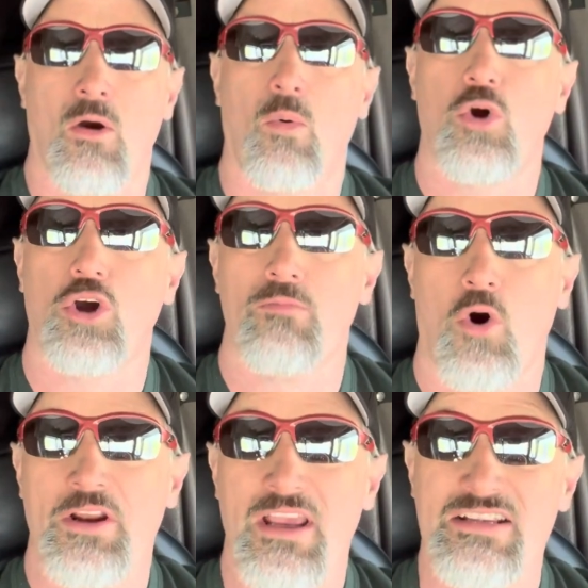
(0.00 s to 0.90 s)
Well, good
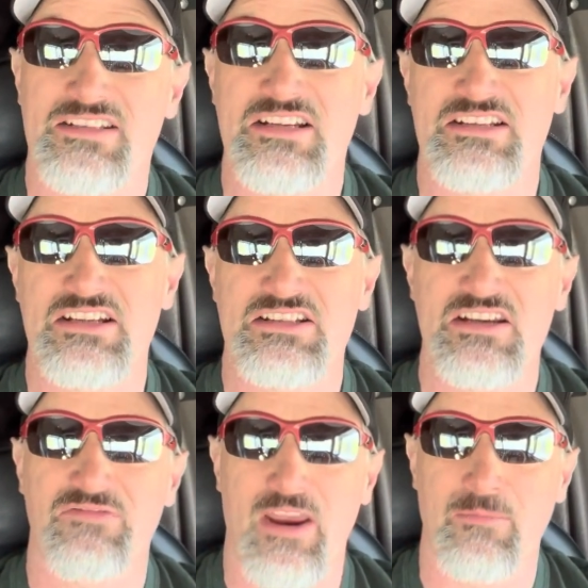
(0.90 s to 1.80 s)
morning,
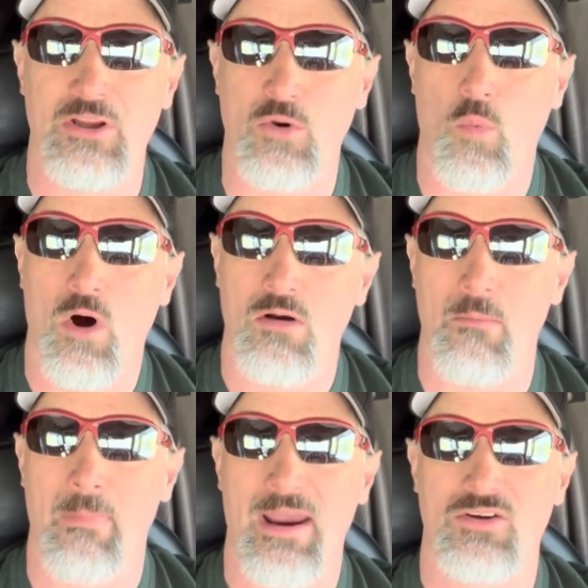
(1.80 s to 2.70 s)
SCCC family, and
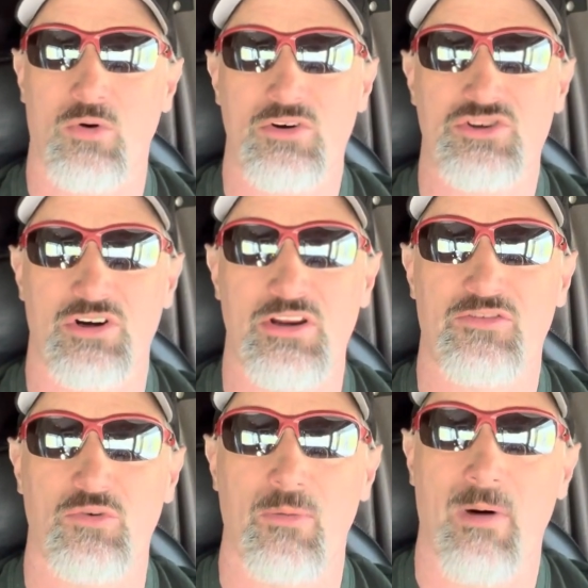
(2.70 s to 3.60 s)
welcome back to our journey
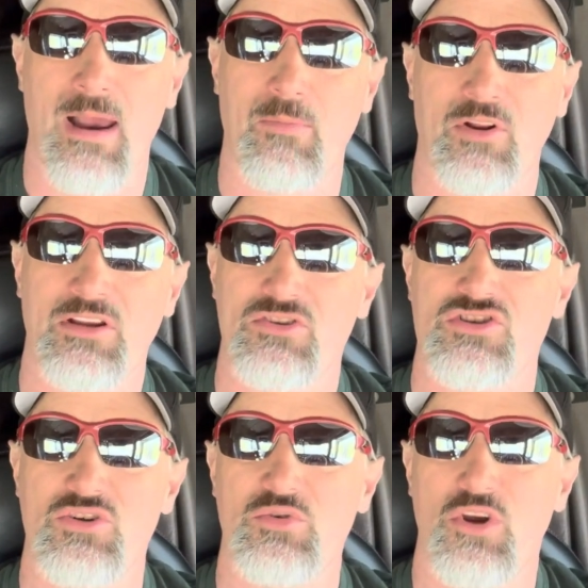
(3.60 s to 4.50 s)
through the Bible in
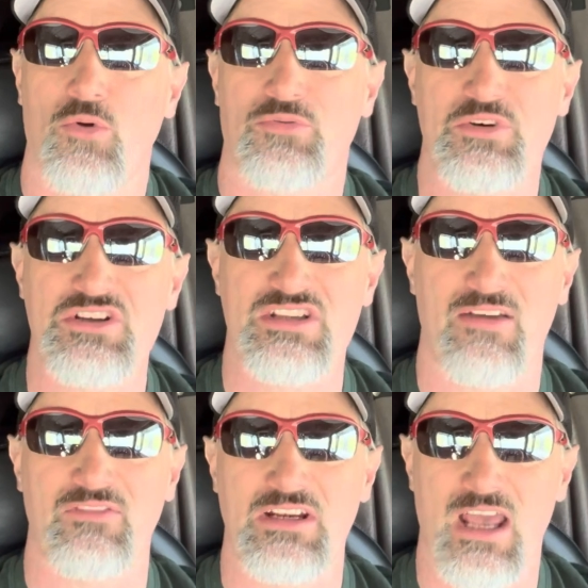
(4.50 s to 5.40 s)
Studio
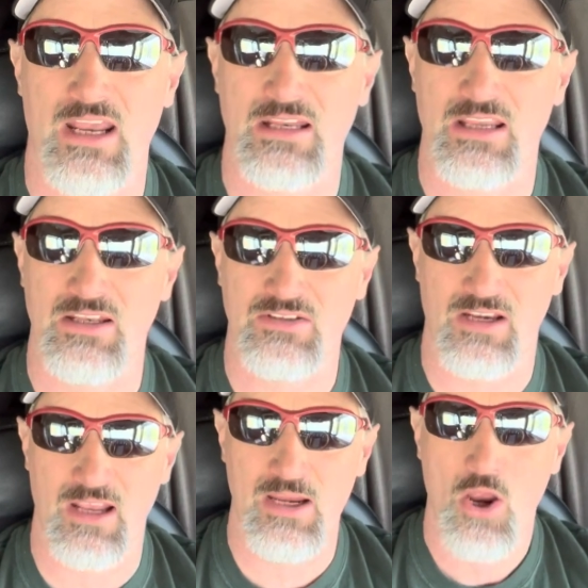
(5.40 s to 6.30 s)
379 again
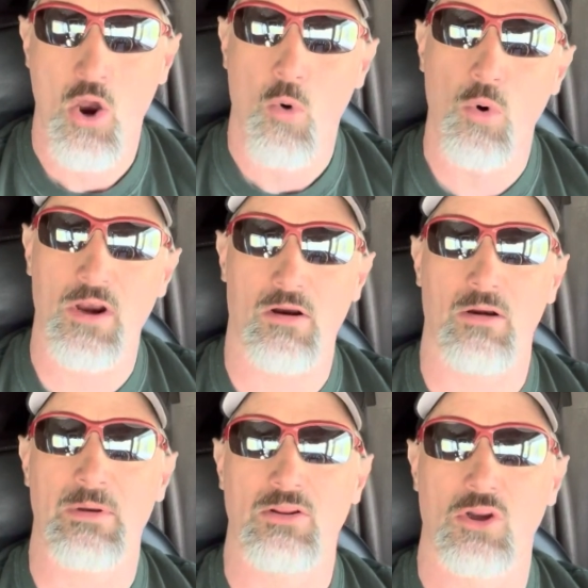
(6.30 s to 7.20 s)
today. We are
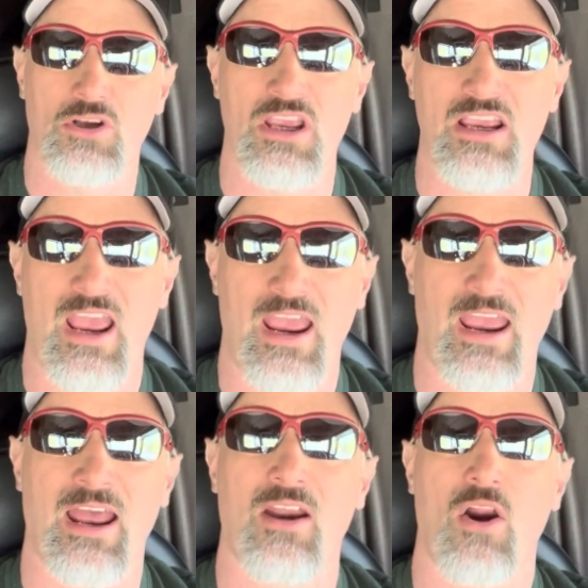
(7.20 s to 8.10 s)
going to be looking
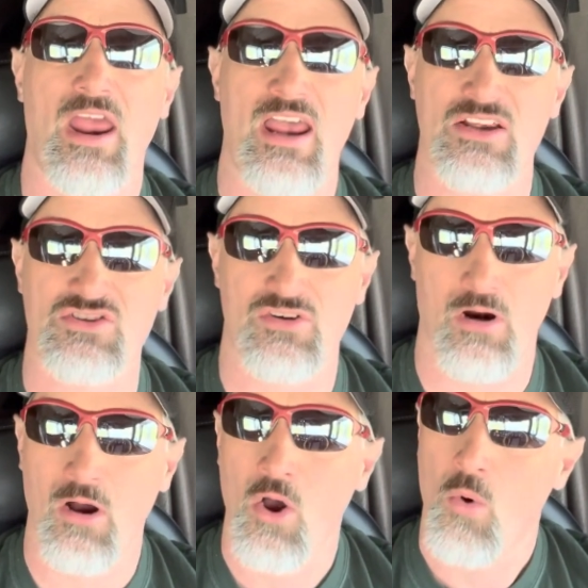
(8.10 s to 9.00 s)
at
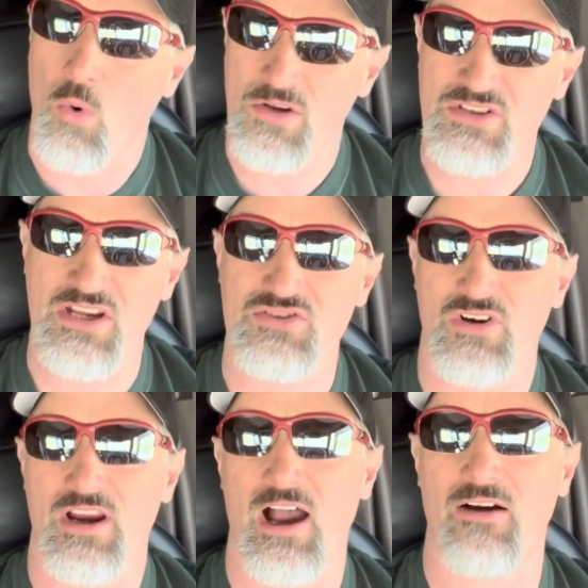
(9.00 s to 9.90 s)
Ezra. What's
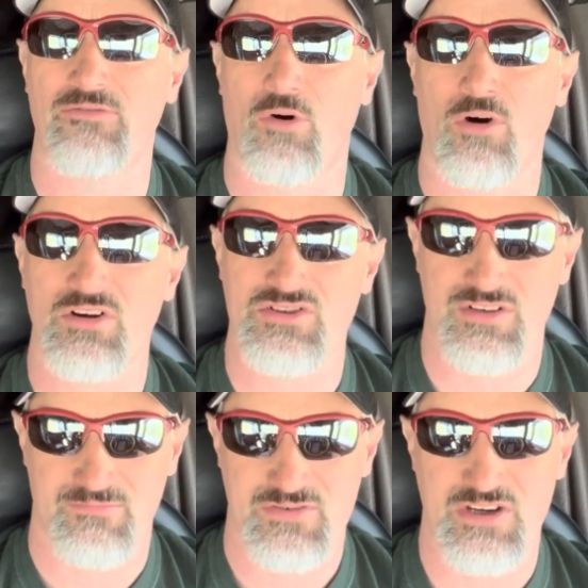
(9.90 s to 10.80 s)
Ezra got for
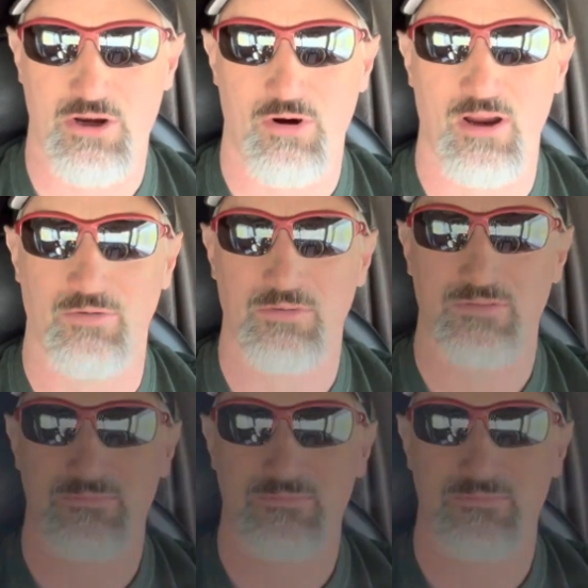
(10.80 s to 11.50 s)
us? Stick around.